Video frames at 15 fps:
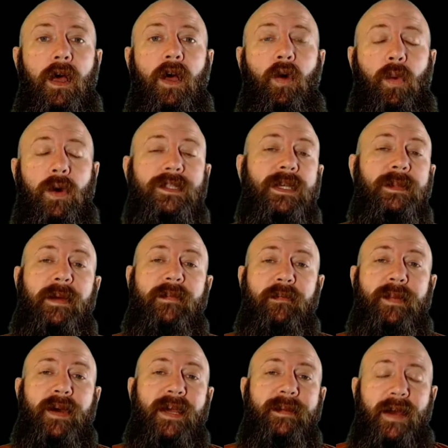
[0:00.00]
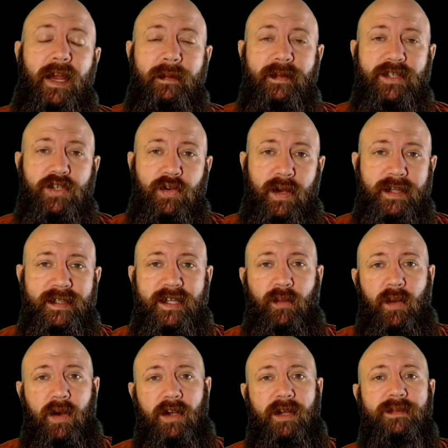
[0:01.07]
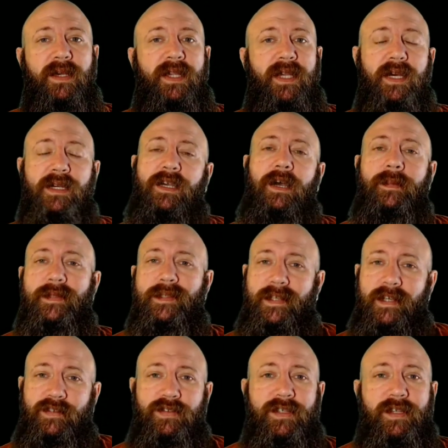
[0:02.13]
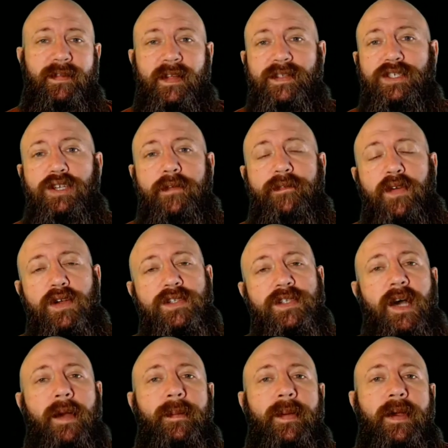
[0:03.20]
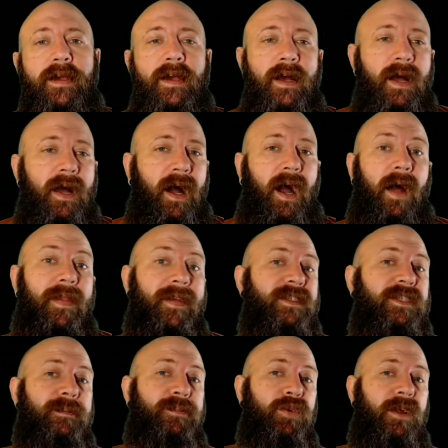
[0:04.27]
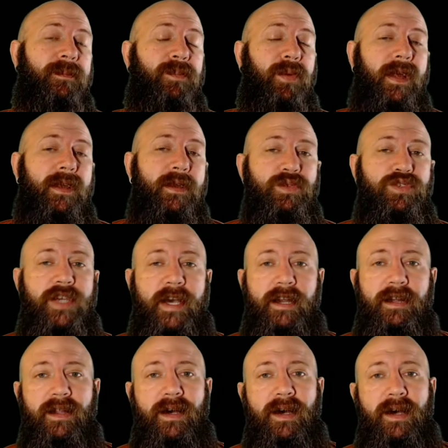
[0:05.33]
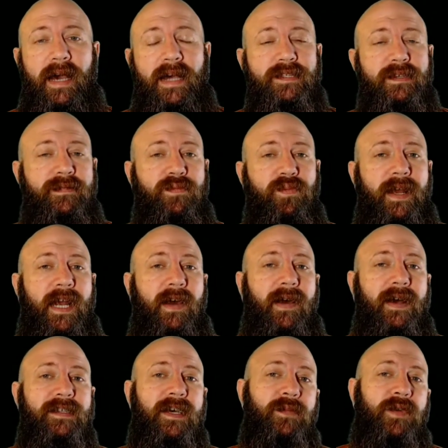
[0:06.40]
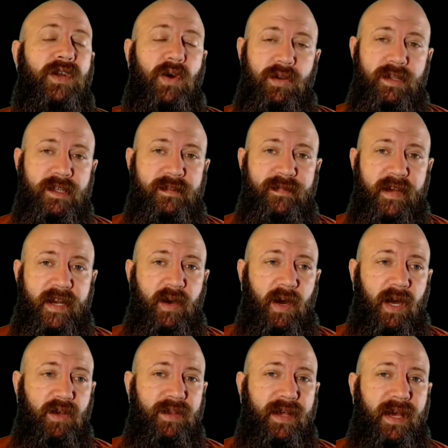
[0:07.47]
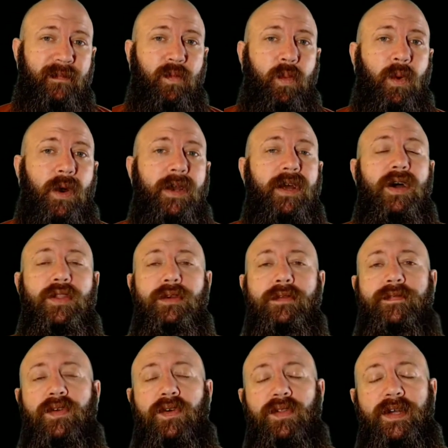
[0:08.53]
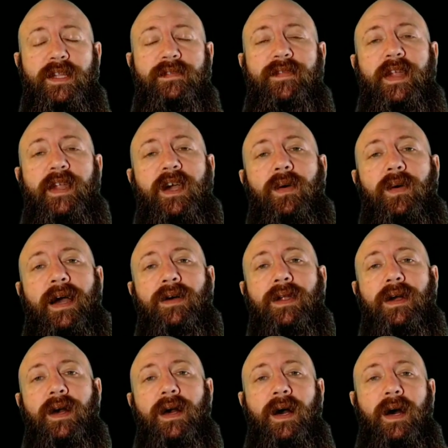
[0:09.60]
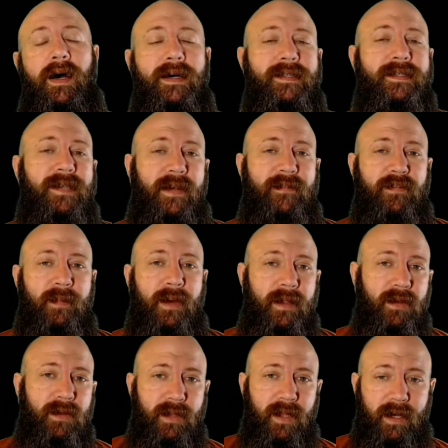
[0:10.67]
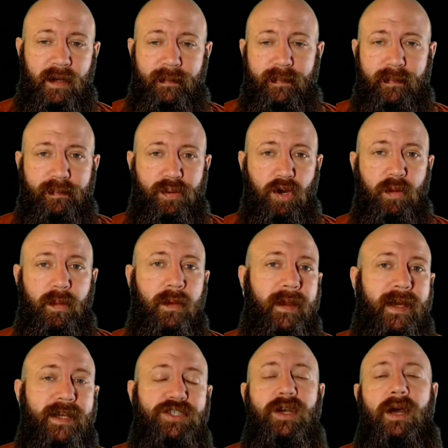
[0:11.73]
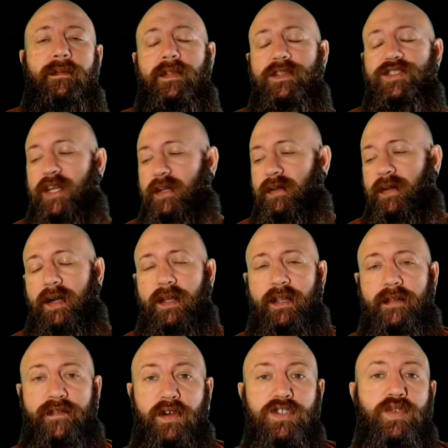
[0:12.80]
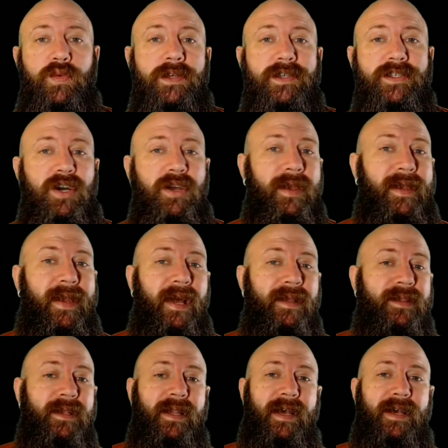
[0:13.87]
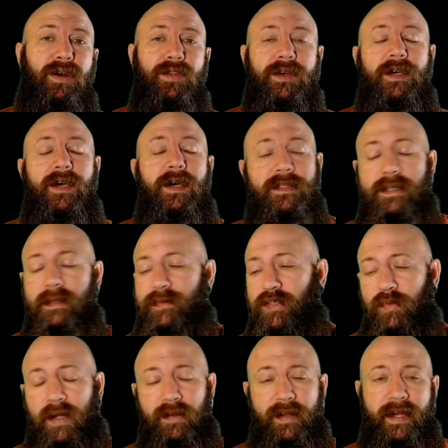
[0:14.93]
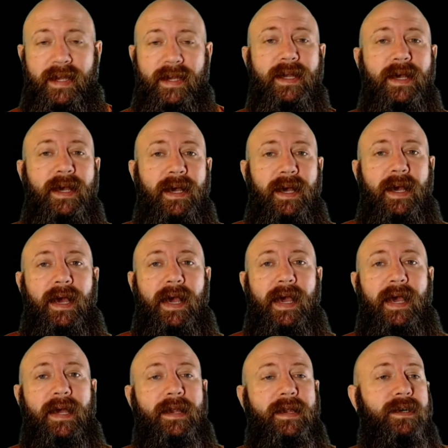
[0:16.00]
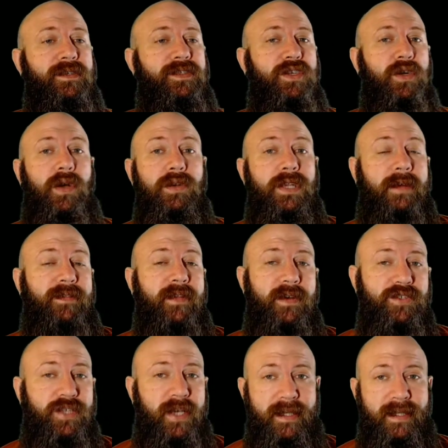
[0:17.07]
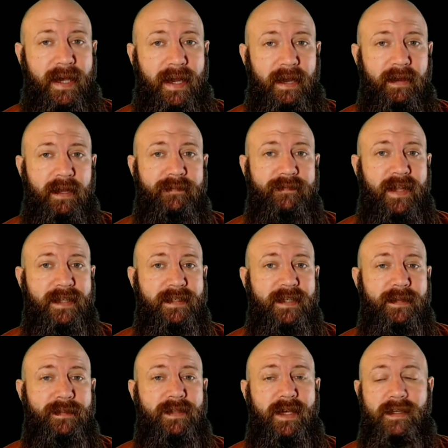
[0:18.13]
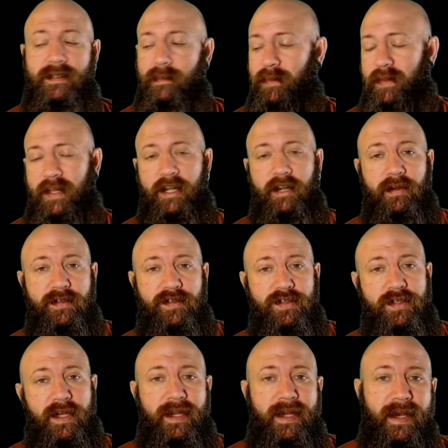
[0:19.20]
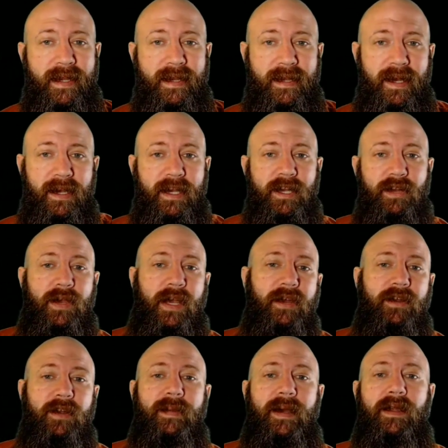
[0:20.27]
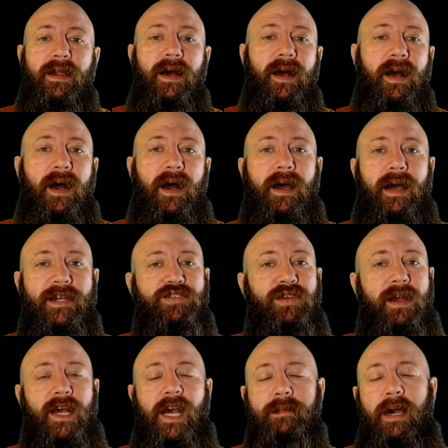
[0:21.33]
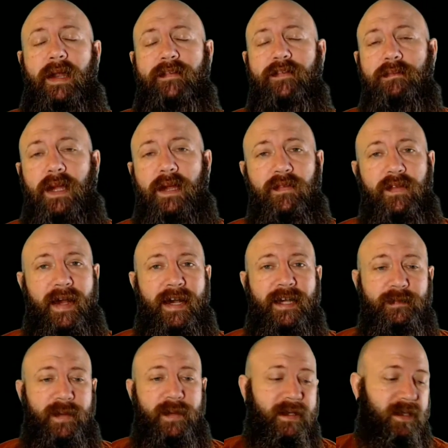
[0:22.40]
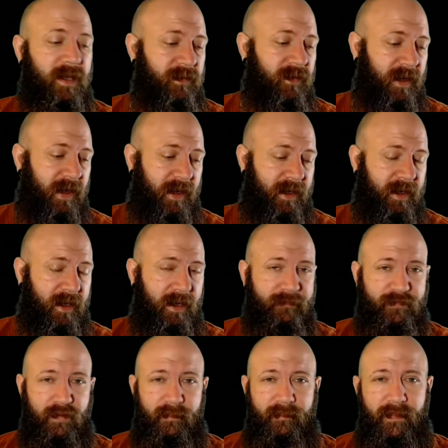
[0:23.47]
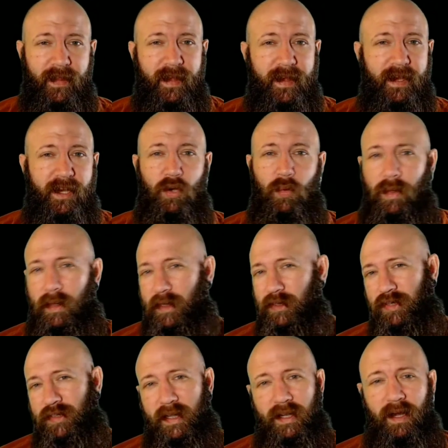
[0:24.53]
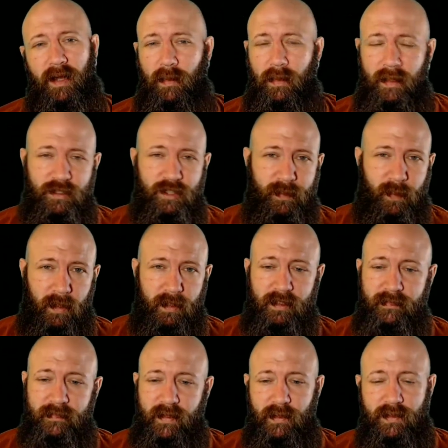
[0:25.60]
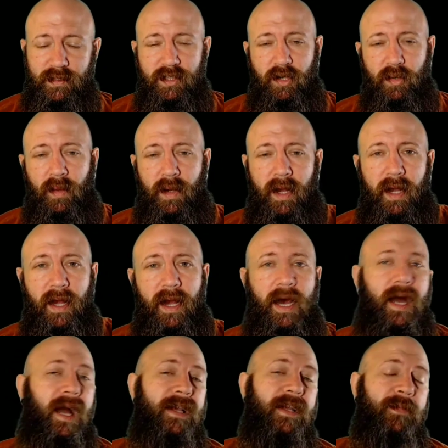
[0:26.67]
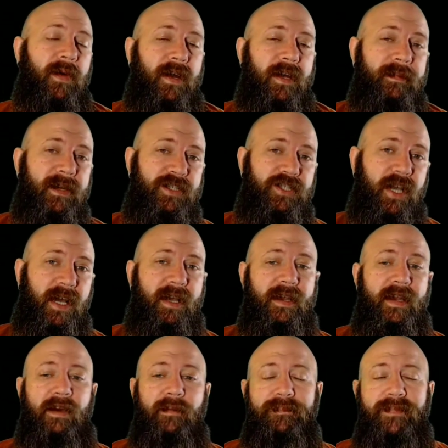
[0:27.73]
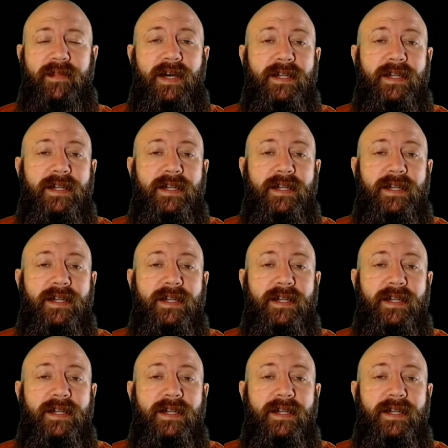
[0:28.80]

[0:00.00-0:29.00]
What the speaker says: What's up, everybody? My name is Chris, and welcome to the Uncommon Centrist. If this is your first time here, this is a pretty brand new channel. As of right now, as I'm recording this video, I only have one other full-length video out, aside from my little promo that I shot for the channel. The first one is on death and like all the concepts surrounding it, and so definitely go check that out if that seems like something that you're interested in, hearing about. I try to come at it from every aspect of it, and from religious and non-religious points of view. So I highly recommend checking it out.